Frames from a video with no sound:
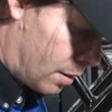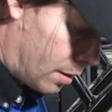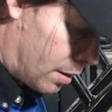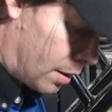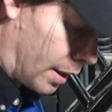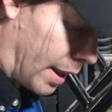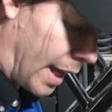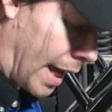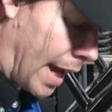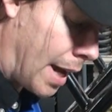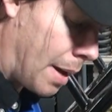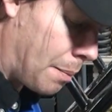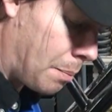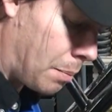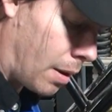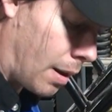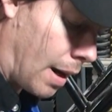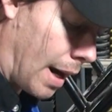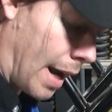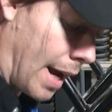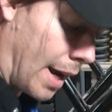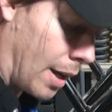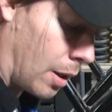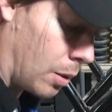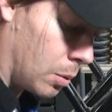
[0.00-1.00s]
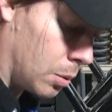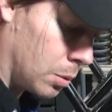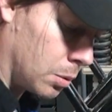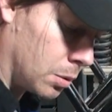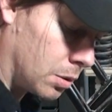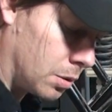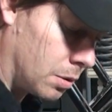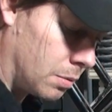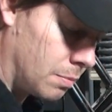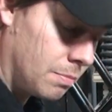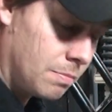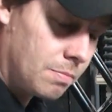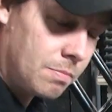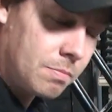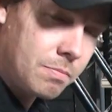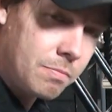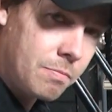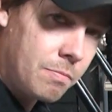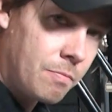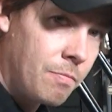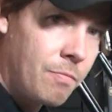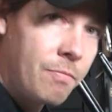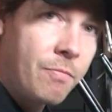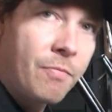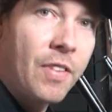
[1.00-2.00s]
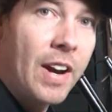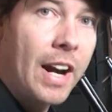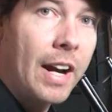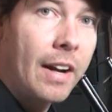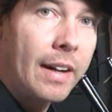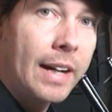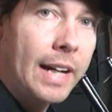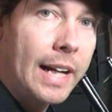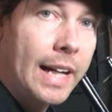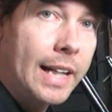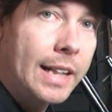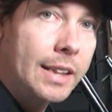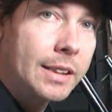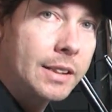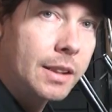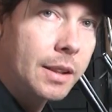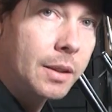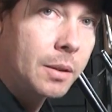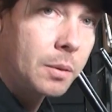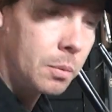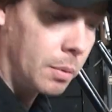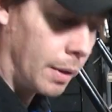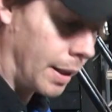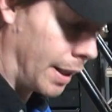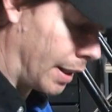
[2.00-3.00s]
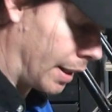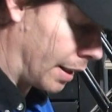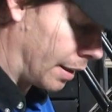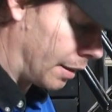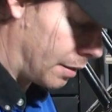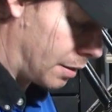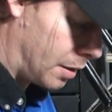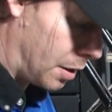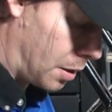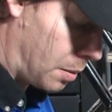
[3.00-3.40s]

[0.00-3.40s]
The camber angles, very easy reading.